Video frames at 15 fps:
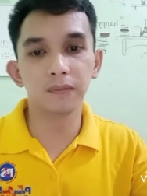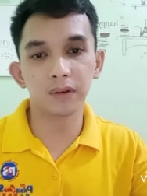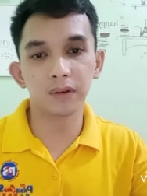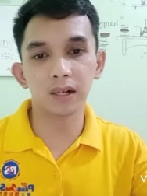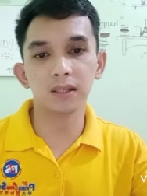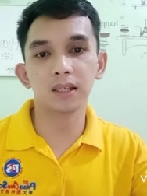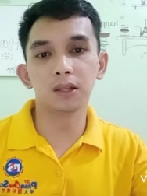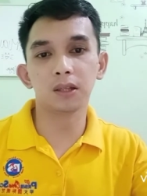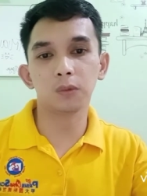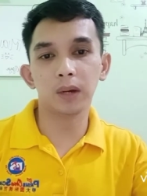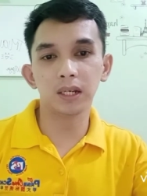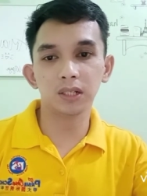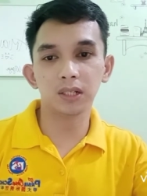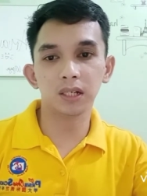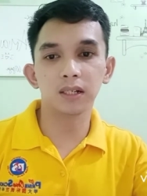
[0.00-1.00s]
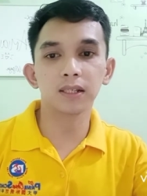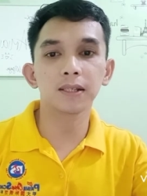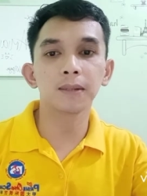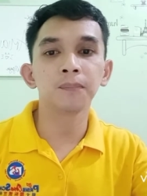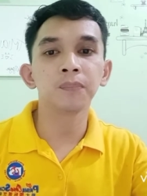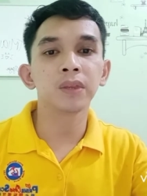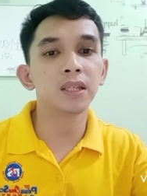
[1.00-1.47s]
situations.
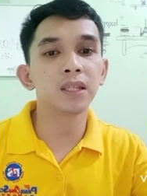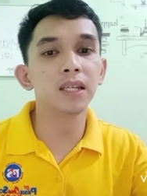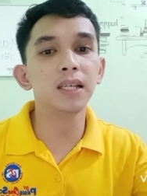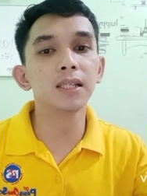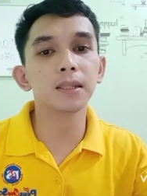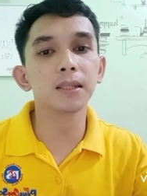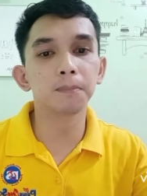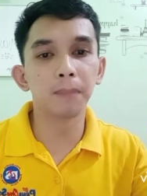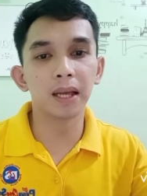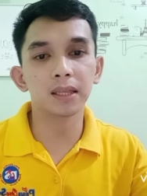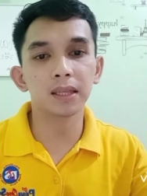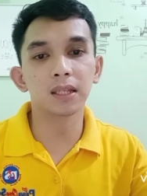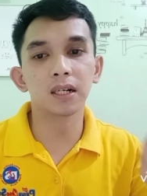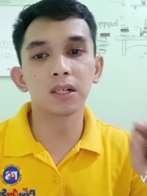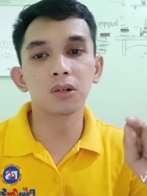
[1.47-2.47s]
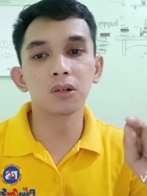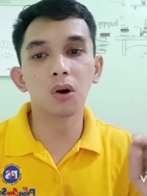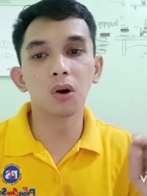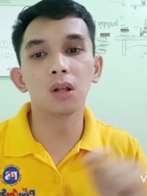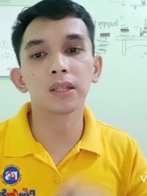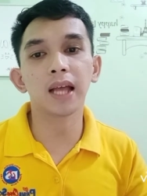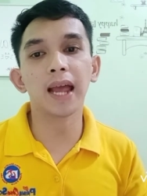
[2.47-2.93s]
This pattern
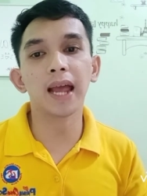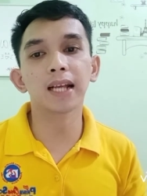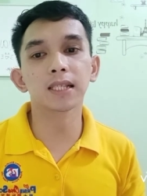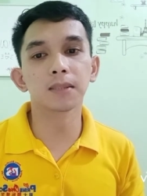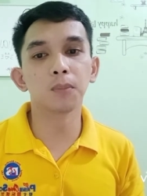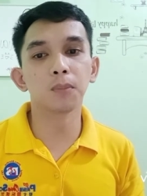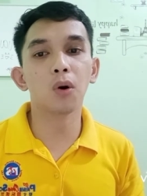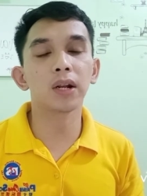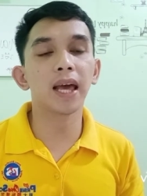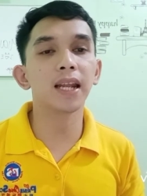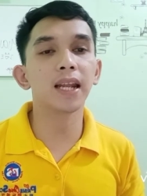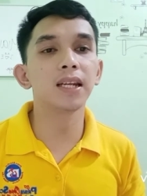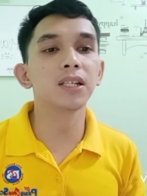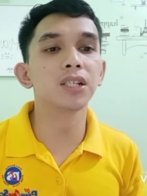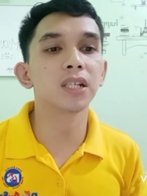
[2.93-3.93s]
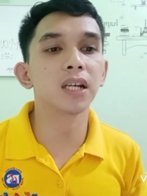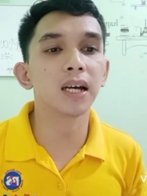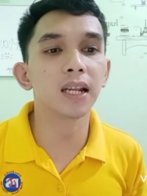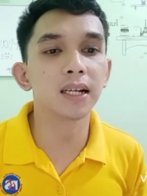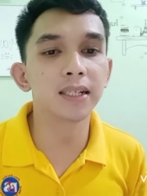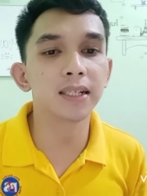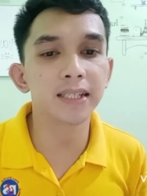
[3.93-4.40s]
called
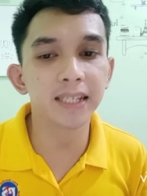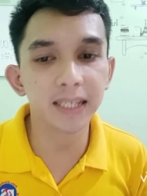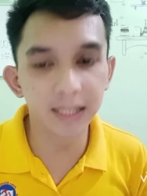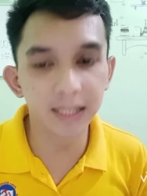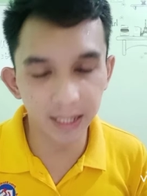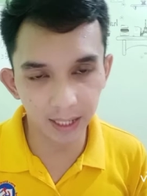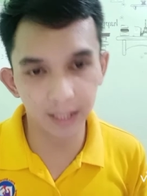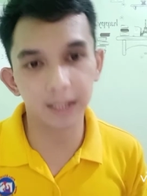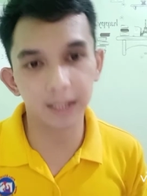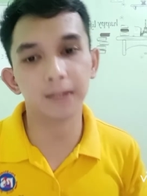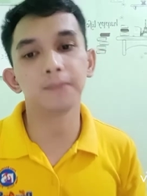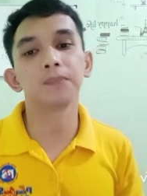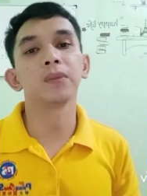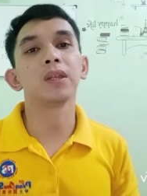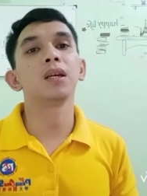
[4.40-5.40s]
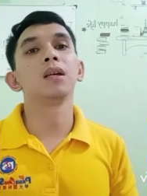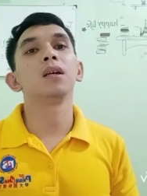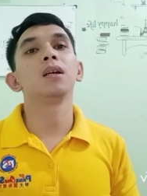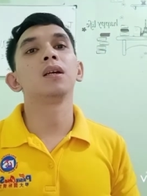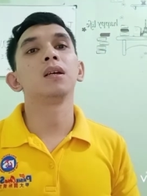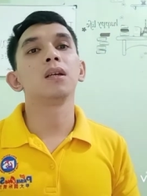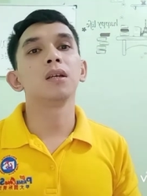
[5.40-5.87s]
exponential decay.
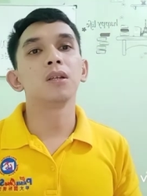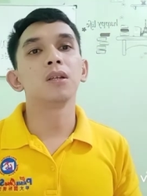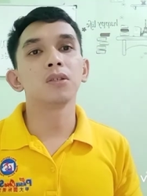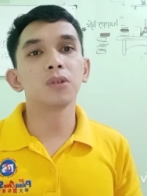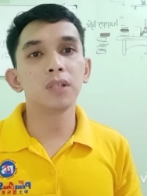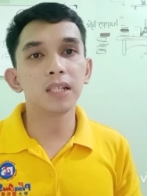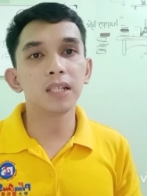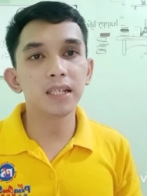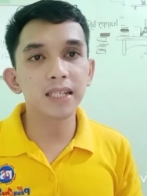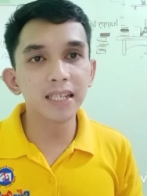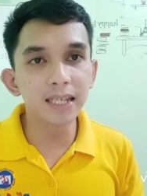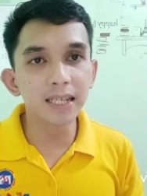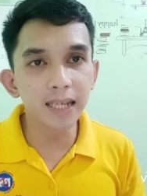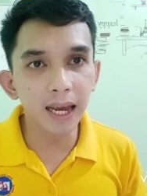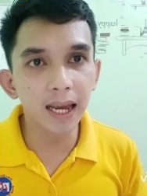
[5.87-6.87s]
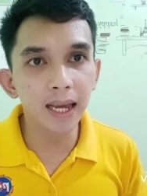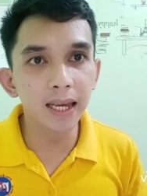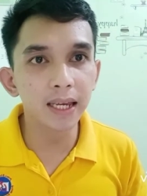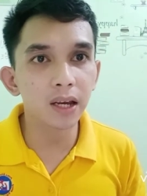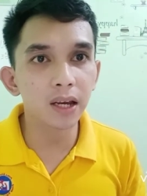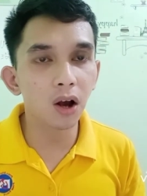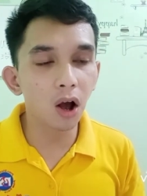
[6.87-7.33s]
So the
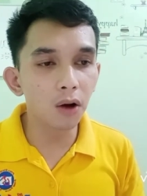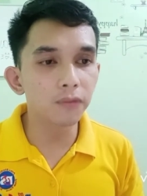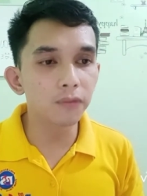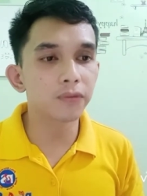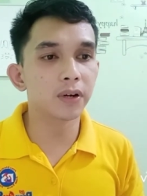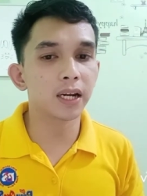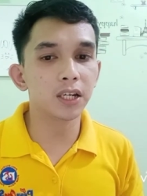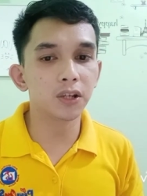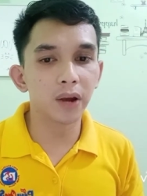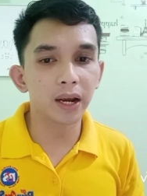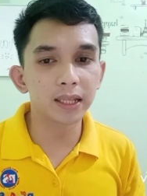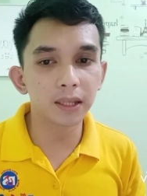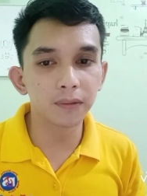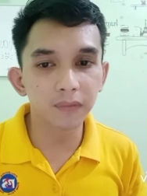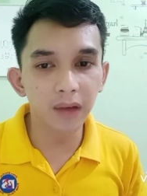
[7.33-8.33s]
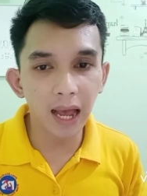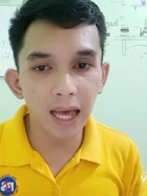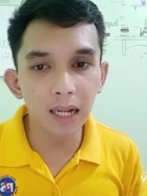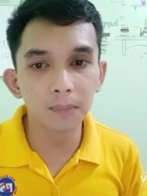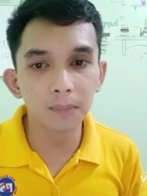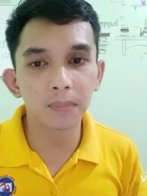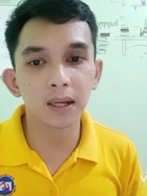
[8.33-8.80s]
decay of radioactive
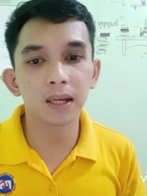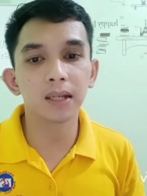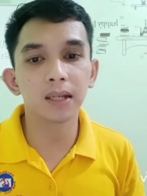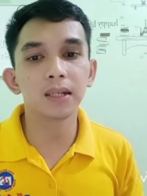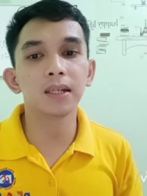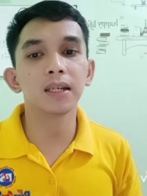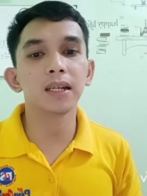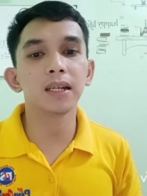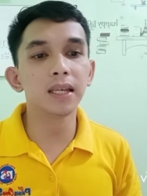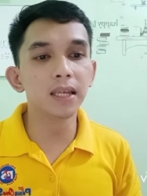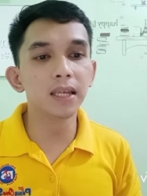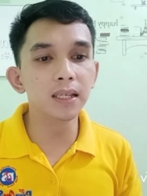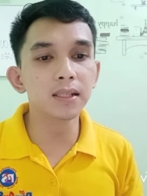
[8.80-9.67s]
element is